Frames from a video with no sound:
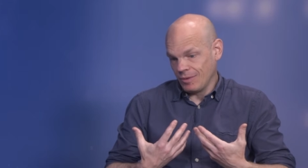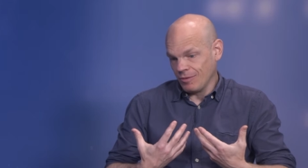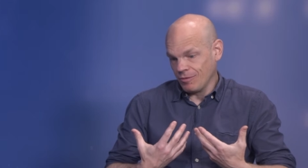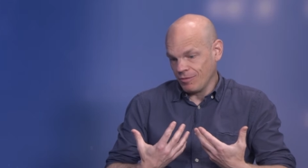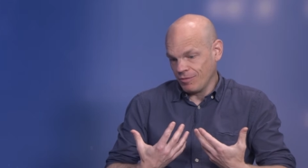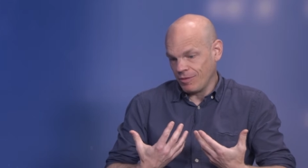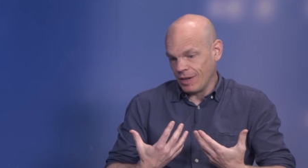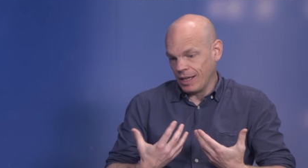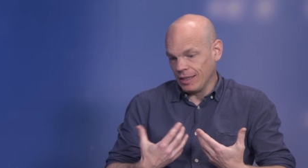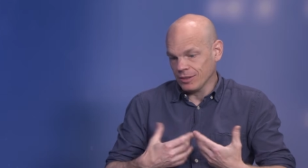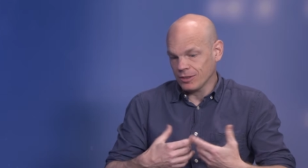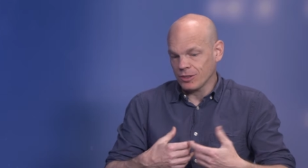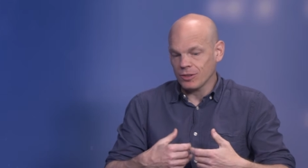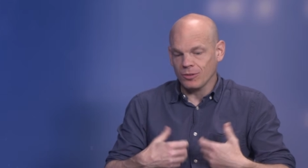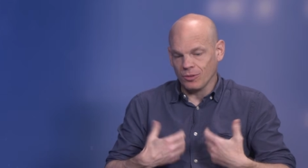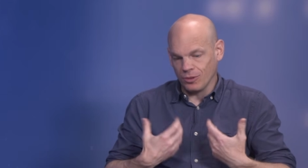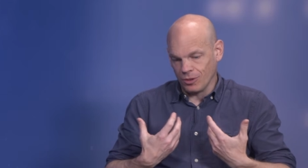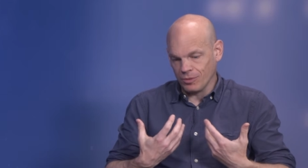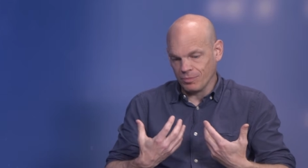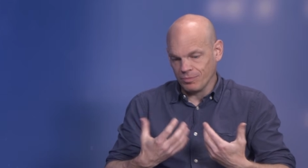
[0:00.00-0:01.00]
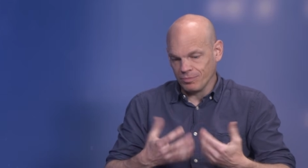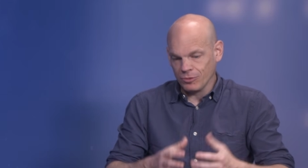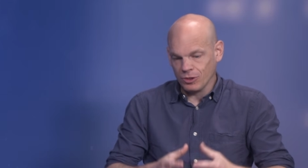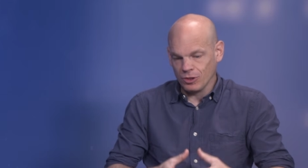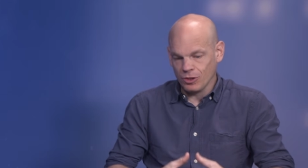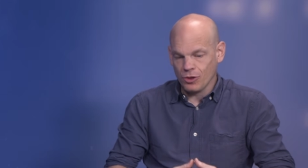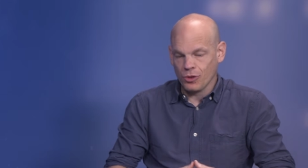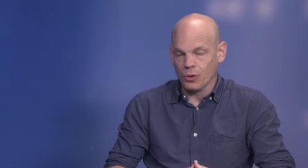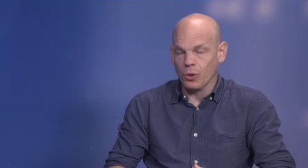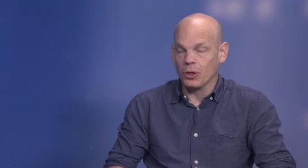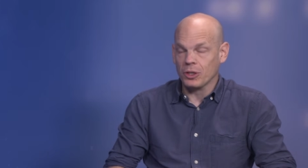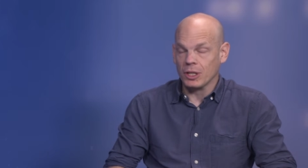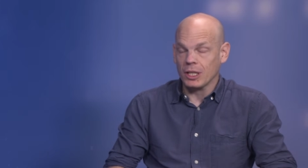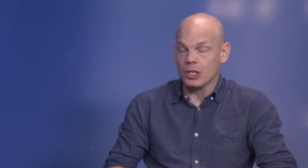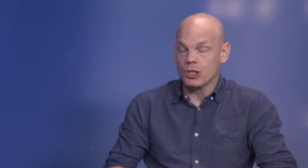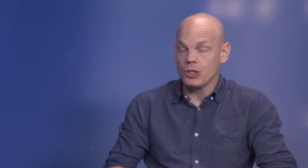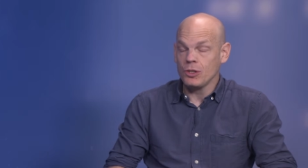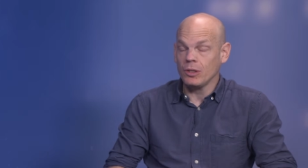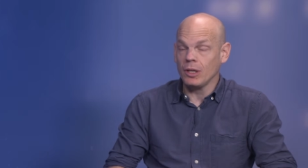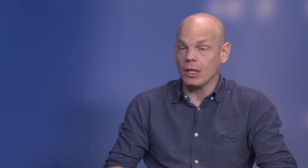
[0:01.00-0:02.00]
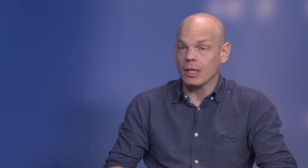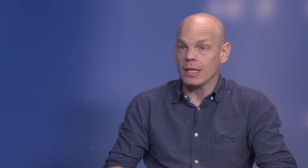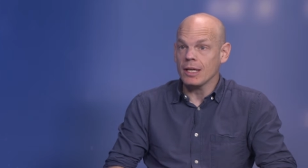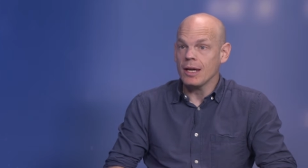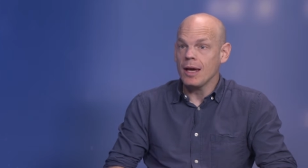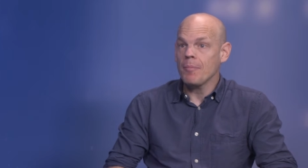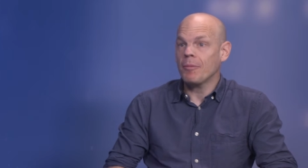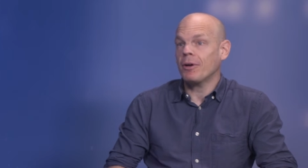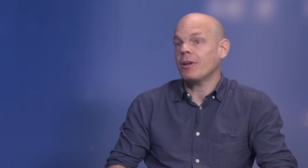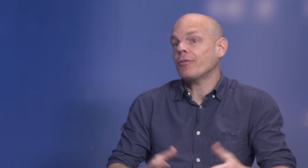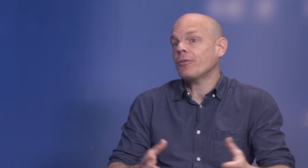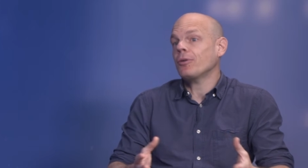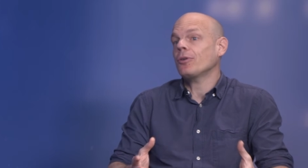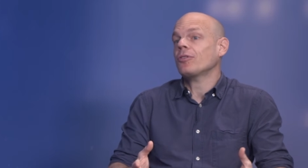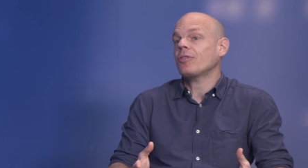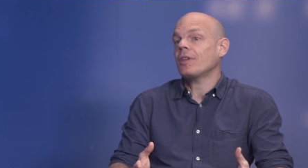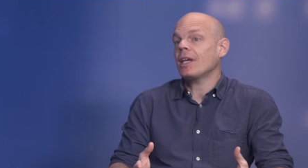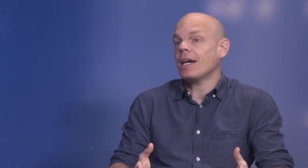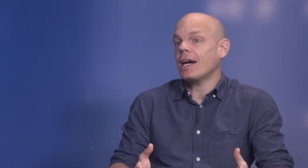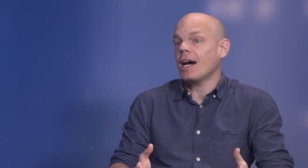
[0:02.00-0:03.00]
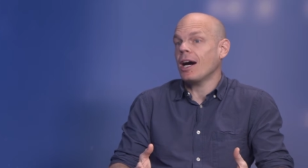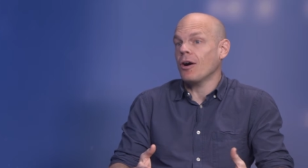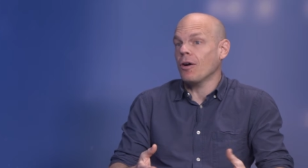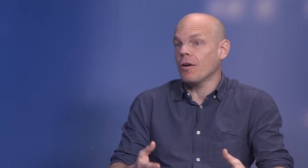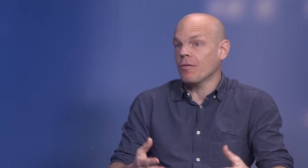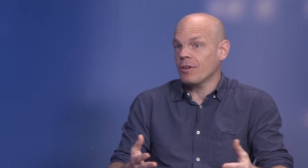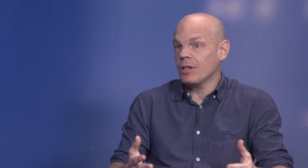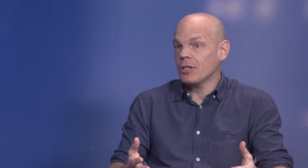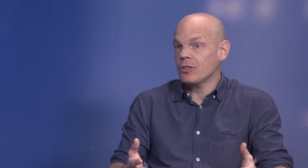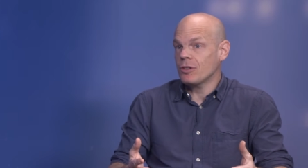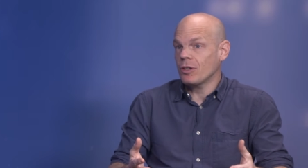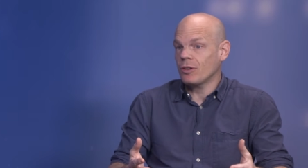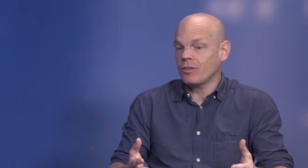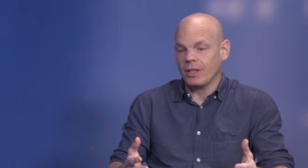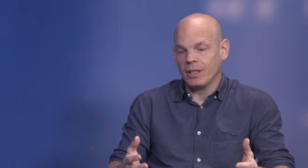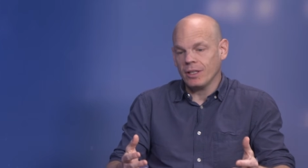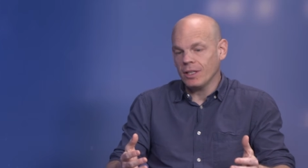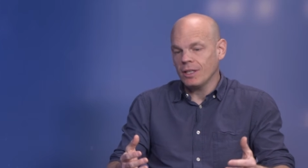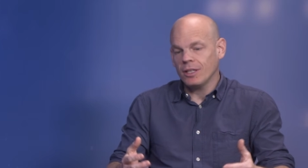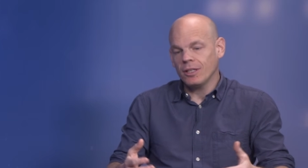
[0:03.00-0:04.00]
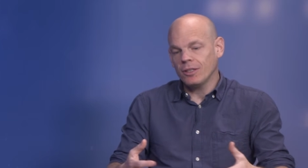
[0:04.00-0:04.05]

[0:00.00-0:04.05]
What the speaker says: felt or thought internally. But of course they are of interest, and